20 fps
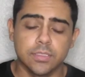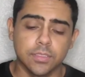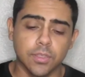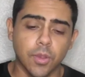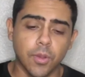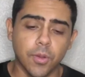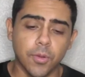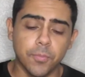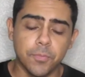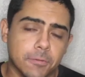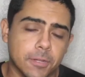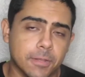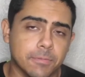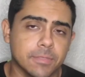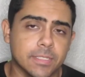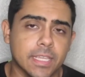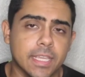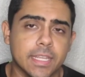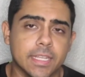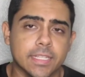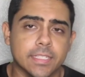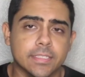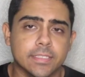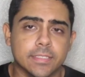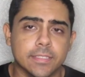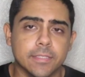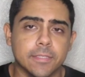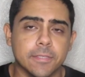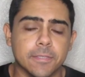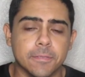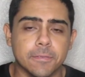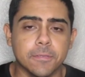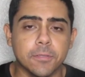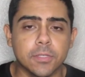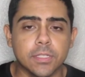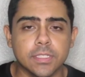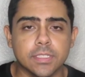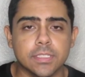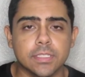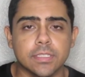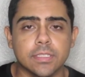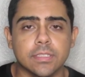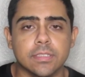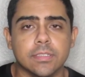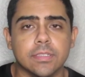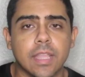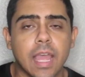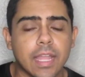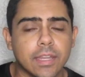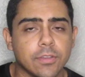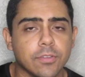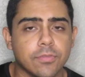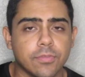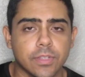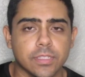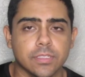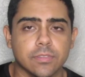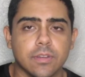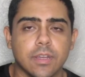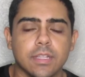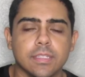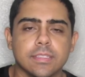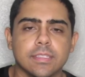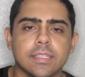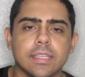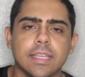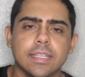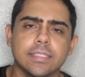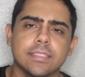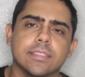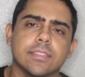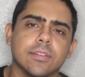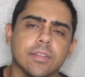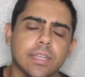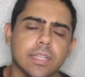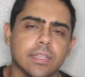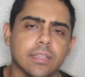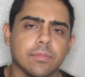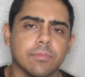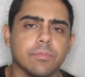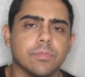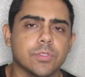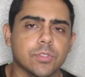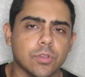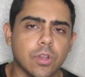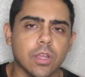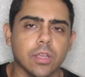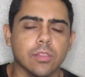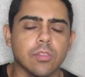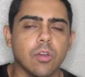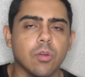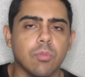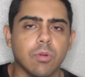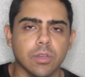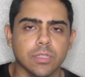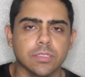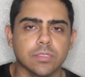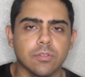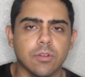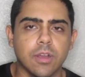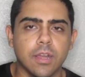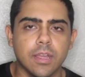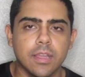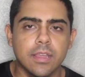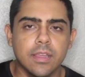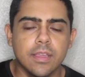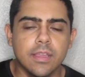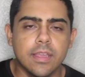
So what I'm saying is, you can not do front squats and still get a strong low bar squat.